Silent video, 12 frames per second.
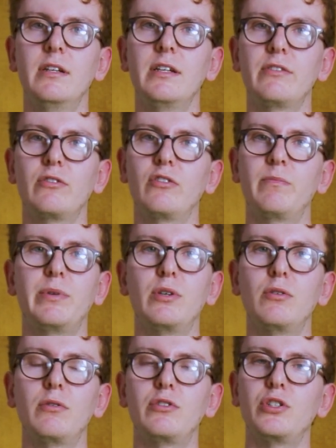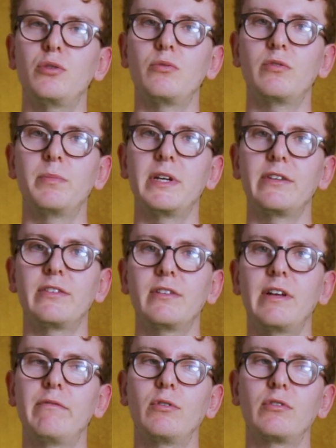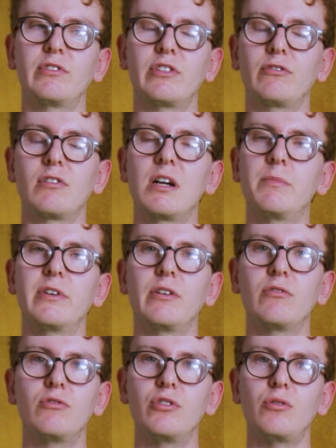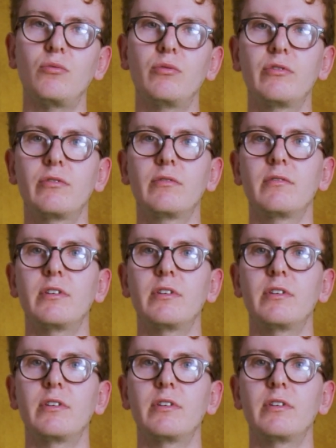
just pure juice basically. Everyone describes it as juice.